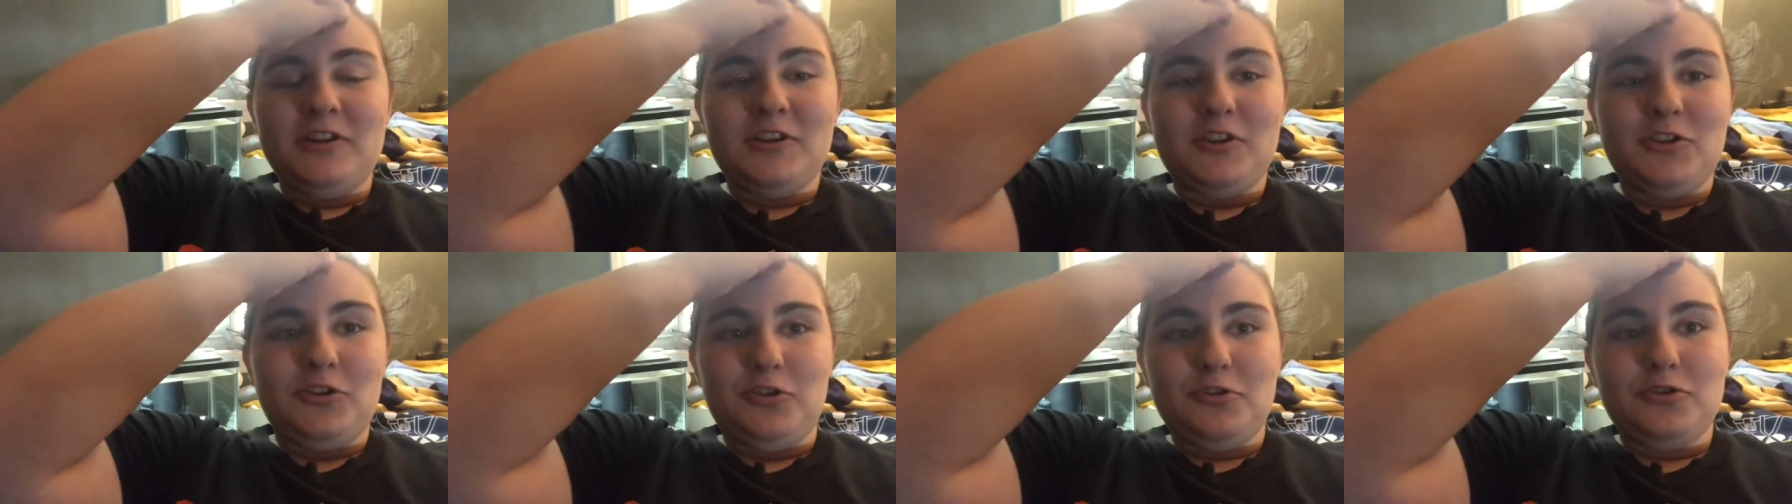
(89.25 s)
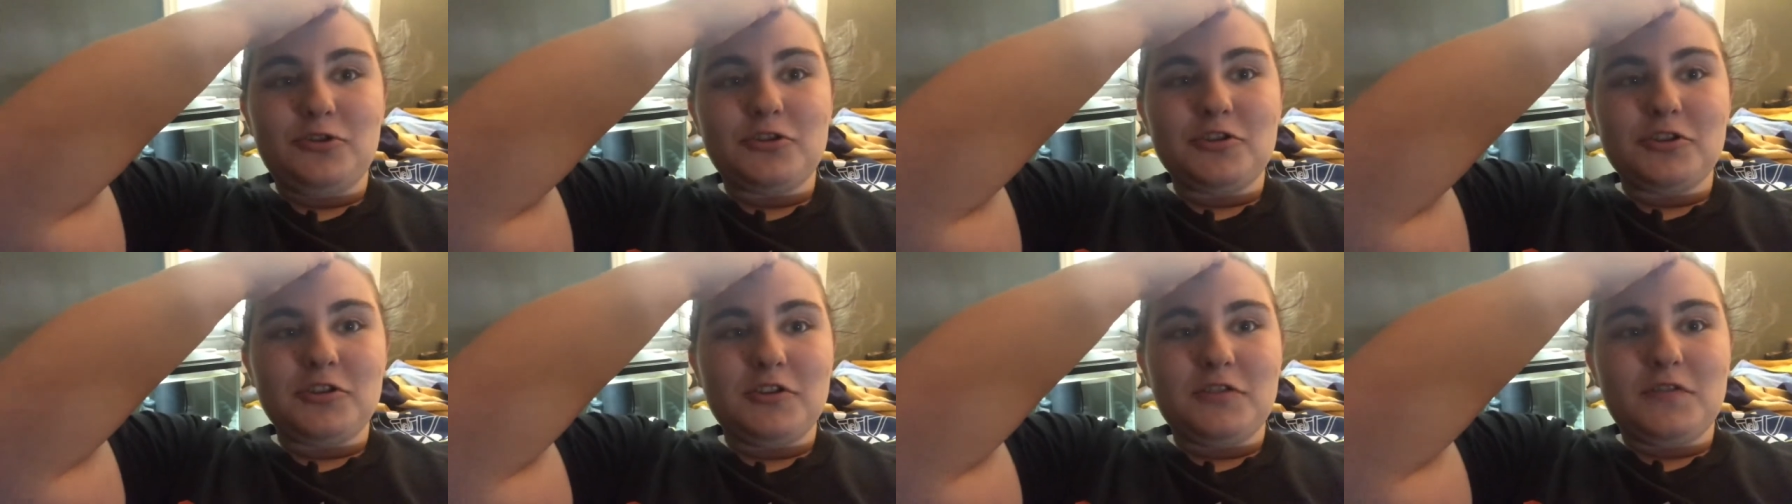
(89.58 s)

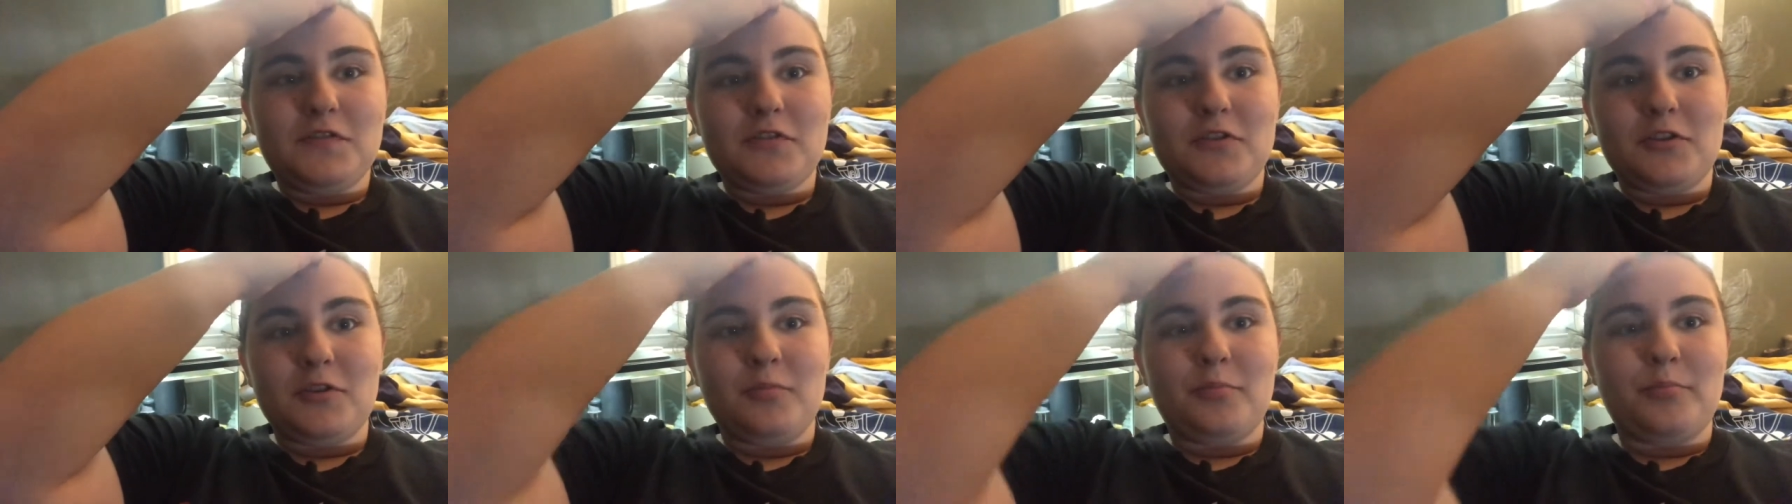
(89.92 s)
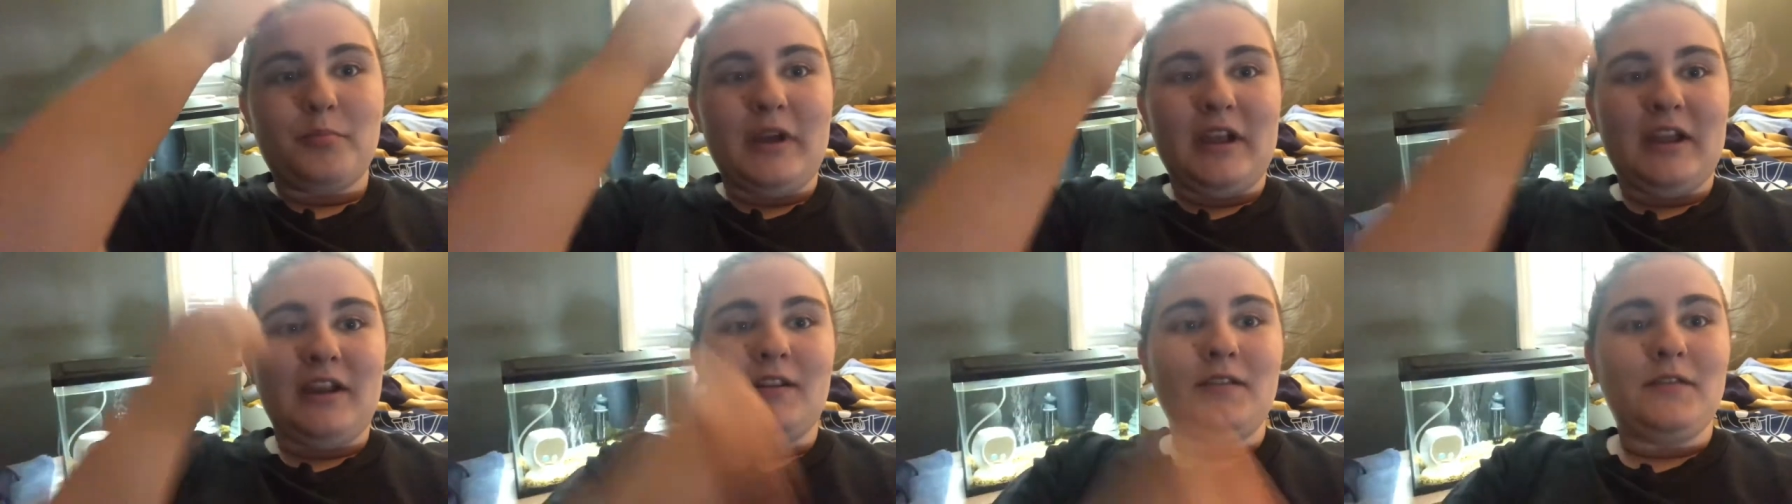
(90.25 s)
Usually for a
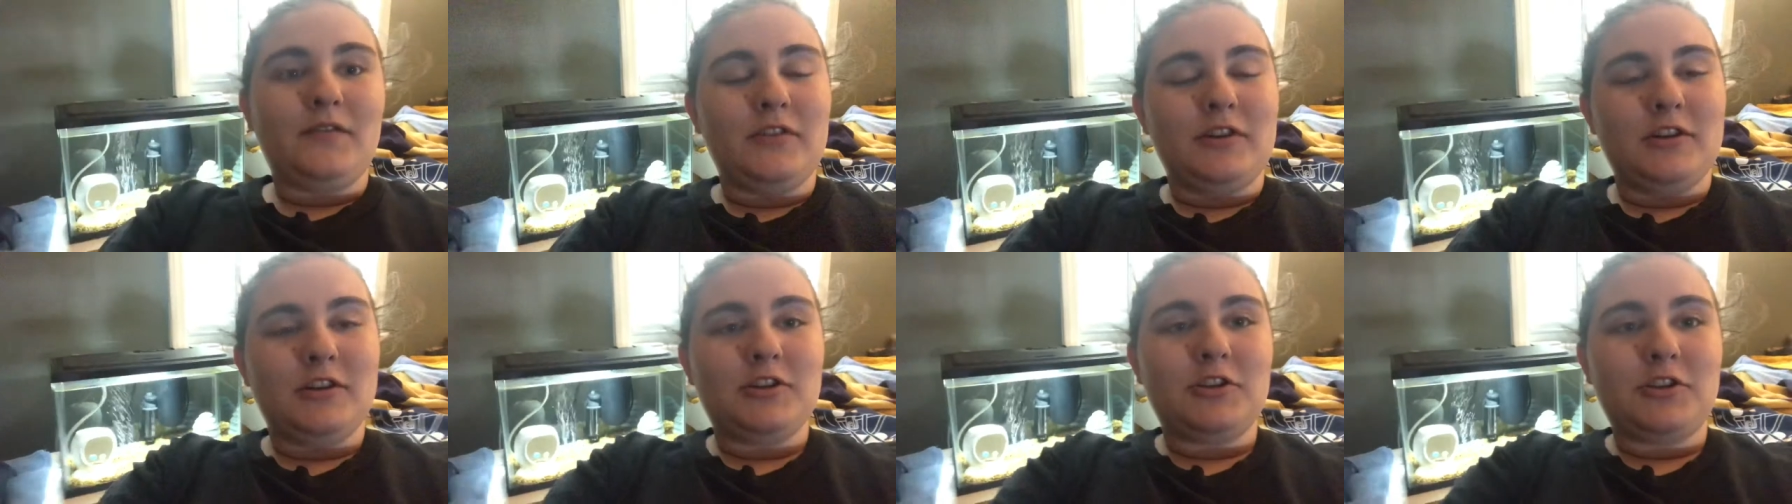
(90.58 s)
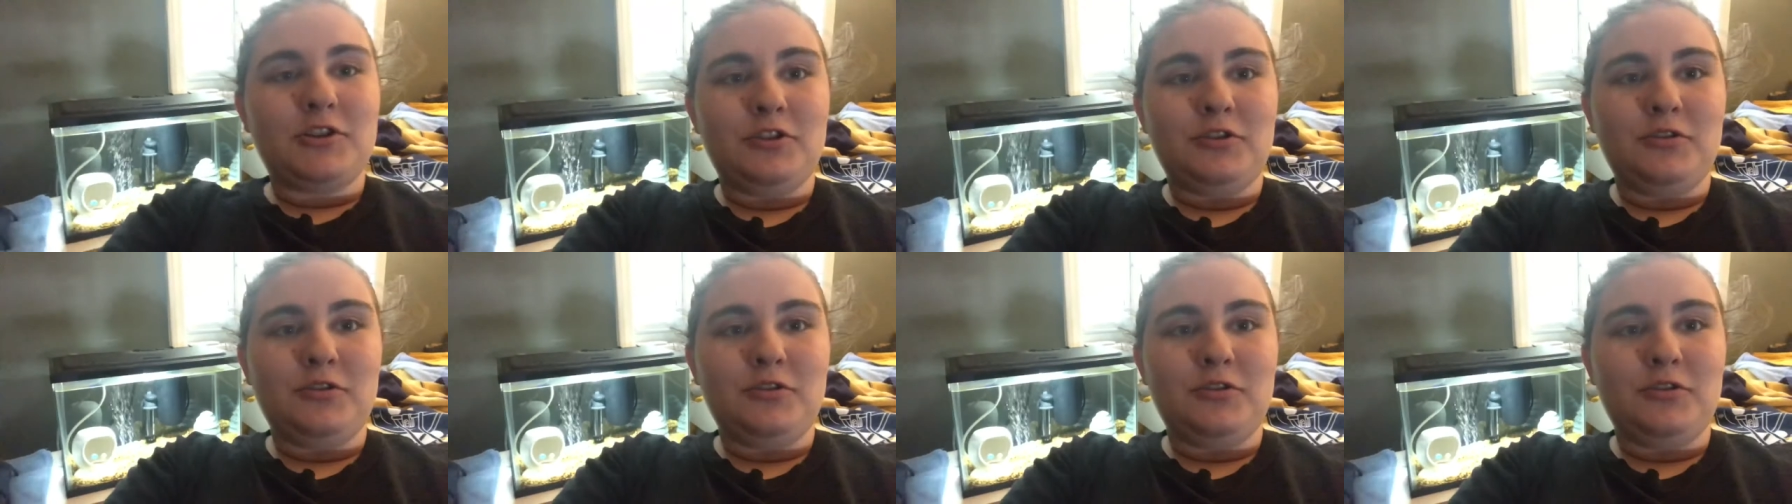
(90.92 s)
betta fish,